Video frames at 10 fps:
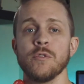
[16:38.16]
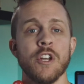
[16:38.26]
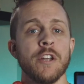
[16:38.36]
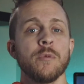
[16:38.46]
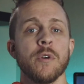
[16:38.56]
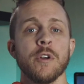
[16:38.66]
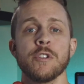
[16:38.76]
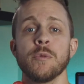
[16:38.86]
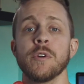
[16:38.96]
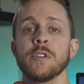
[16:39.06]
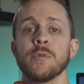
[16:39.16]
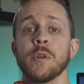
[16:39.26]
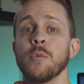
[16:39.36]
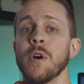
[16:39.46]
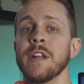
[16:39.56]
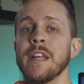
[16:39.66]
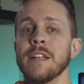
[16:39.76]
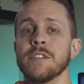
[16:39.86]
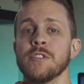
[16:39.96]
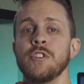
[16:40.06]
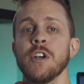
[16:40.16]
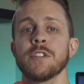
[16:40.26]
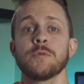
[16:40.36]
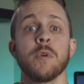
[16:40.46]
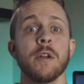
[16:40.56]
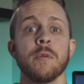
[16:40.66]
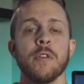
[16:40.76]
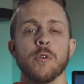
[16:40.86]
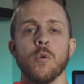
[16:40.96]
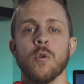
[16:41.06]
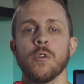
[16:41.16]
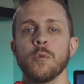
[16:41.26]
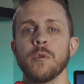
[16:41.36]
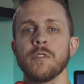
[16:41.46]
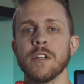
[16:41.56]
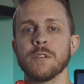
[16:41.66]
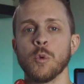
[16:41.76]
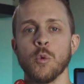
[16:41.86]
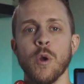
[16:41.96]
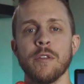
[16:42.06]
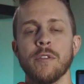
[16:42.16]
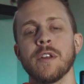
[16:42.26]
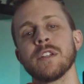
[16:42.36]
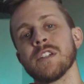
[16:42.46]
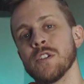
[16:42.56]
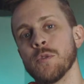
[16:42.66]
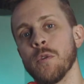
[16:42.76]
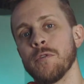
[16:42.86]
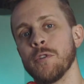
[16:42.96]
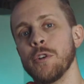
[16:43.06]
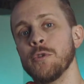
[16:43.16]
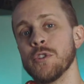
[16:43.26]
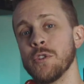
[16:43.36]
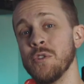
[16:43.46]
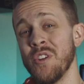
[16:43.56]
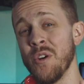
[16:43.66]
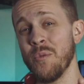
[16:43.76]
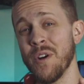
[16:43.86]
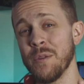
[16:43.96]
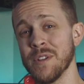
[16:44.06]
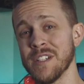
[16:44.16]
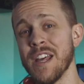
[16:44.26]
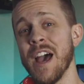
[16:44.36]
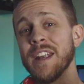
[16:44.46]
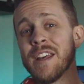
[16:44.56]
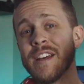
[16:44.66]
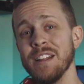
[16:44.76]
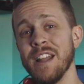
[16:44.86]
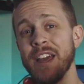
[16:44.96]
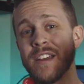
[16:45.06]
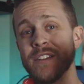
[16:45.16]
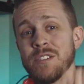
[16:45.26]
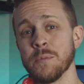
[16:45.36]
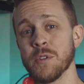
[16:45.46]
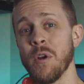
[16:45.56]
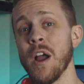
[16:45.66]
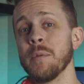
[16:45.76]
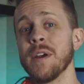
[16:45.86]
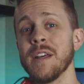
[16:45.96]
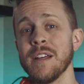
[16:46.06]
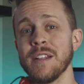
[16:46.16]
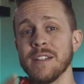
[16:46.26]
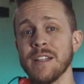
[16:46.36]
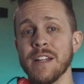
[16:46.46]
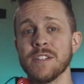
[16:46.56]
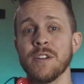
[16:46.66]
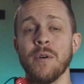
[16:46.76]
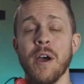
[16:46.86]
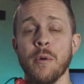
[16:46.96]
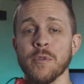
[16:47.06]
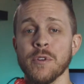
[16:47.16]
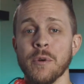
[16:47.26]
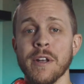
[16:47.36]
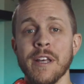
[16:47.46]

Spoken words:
January 2021 is just right around the corner, and we've got some great things in store for you, so you don't want to miss that. Like, subscribe. Let us know how we're doing.